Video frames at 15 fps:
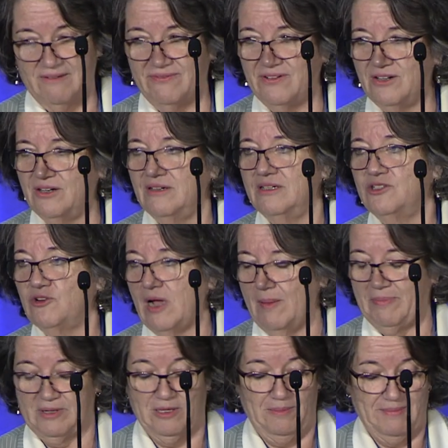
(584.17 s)
for
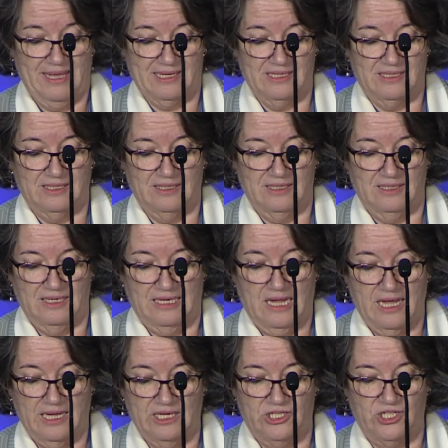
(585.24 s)
tropical medicine and
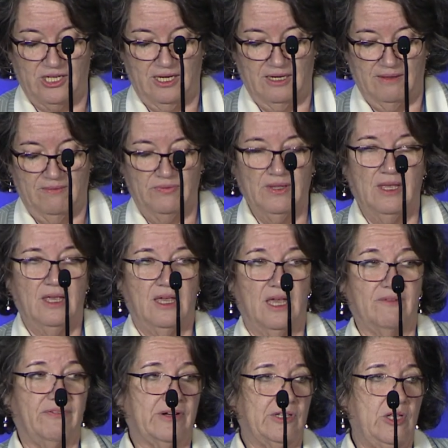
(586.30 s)
hygiene,
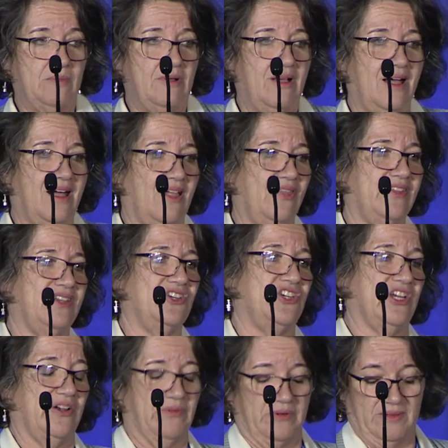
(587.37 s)
and for global health in
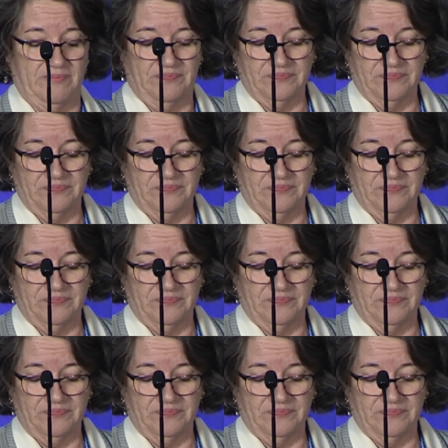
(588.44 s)
general.